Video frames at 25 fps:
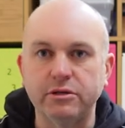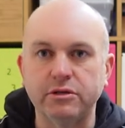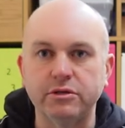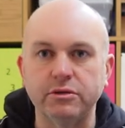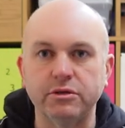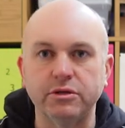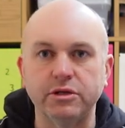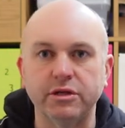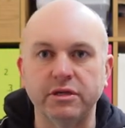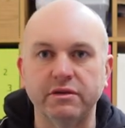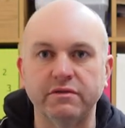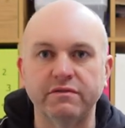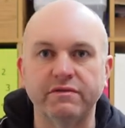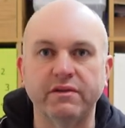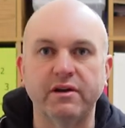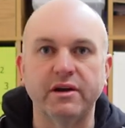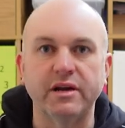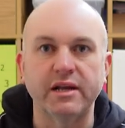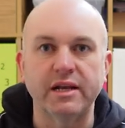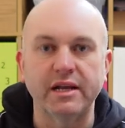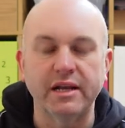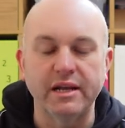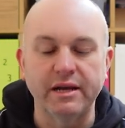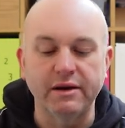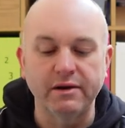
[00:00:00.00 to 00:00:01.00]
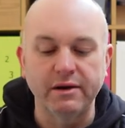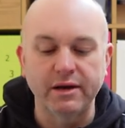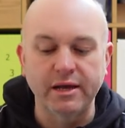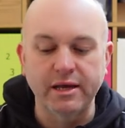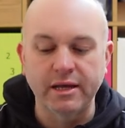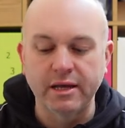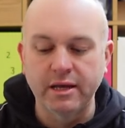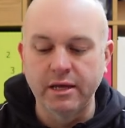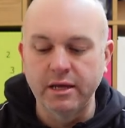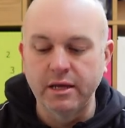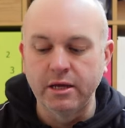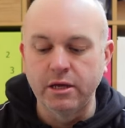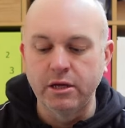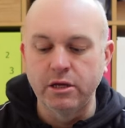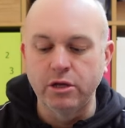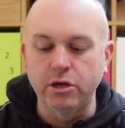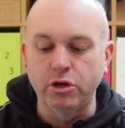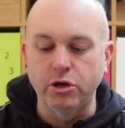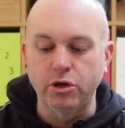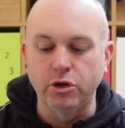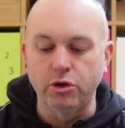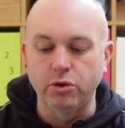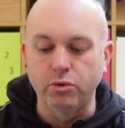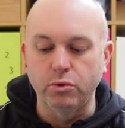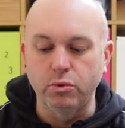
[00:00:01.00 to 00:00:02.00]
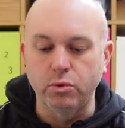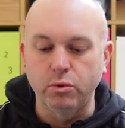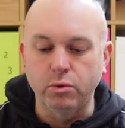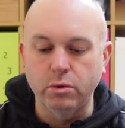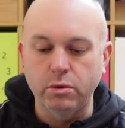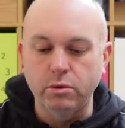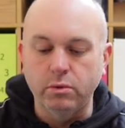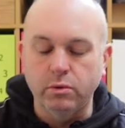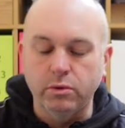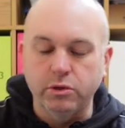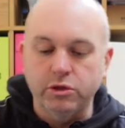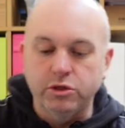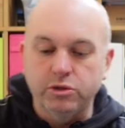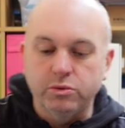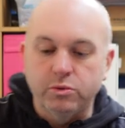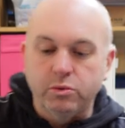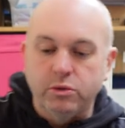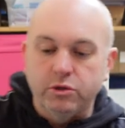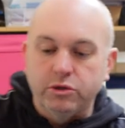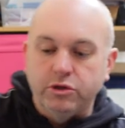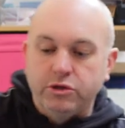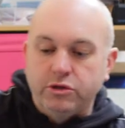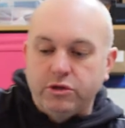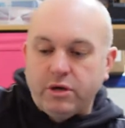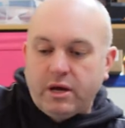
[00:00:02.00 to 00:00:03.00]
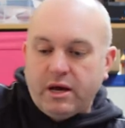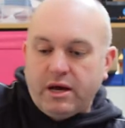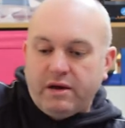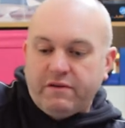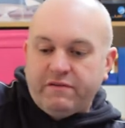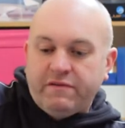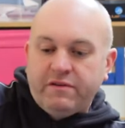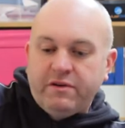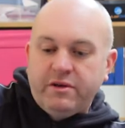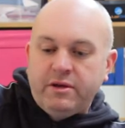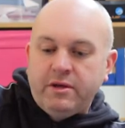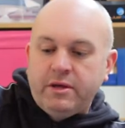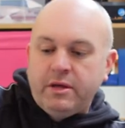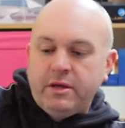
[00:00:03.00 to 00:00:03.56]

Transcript: so you can very clearly know which one you have.